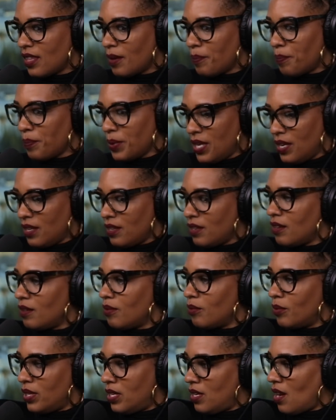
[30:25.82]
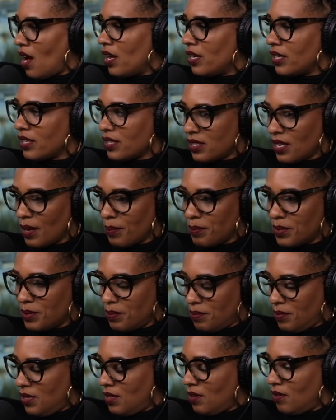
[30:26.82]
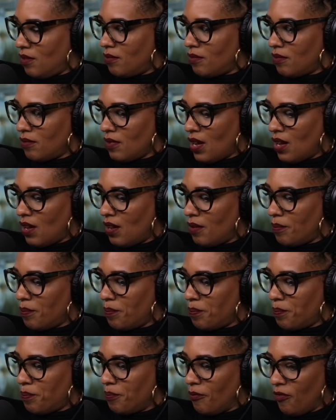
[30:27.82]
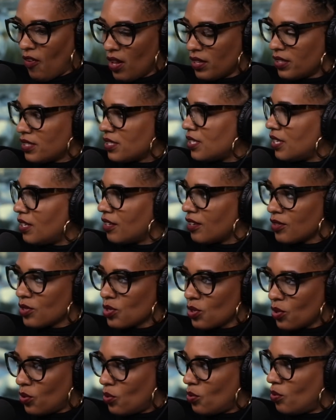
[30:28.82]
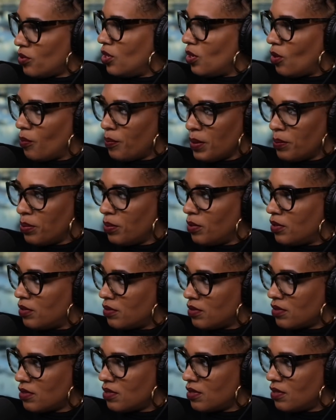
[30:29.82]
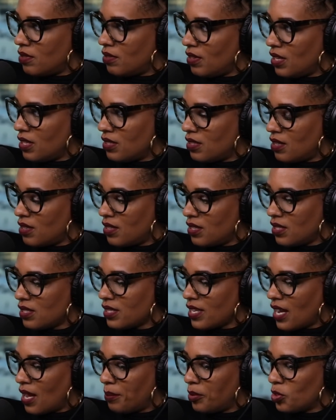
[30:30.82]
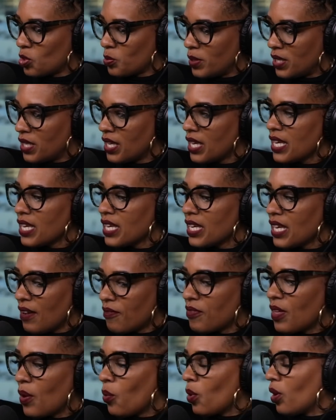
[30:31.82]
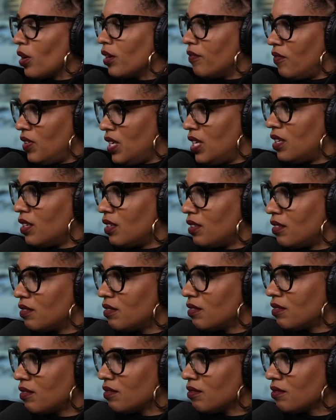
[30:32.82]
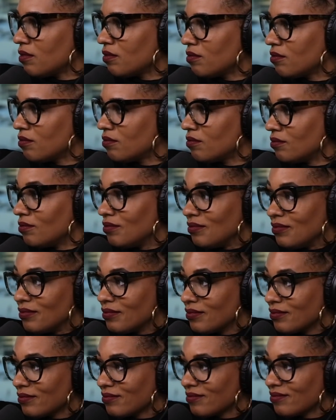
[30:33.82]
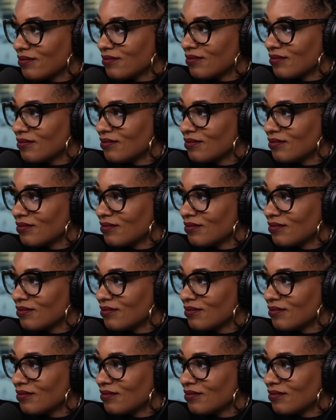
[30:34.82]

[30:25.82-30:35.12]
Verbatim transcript: that PETA would not accept you know uh, volunteers or you know people to into the establishment if they weren't vegan. So are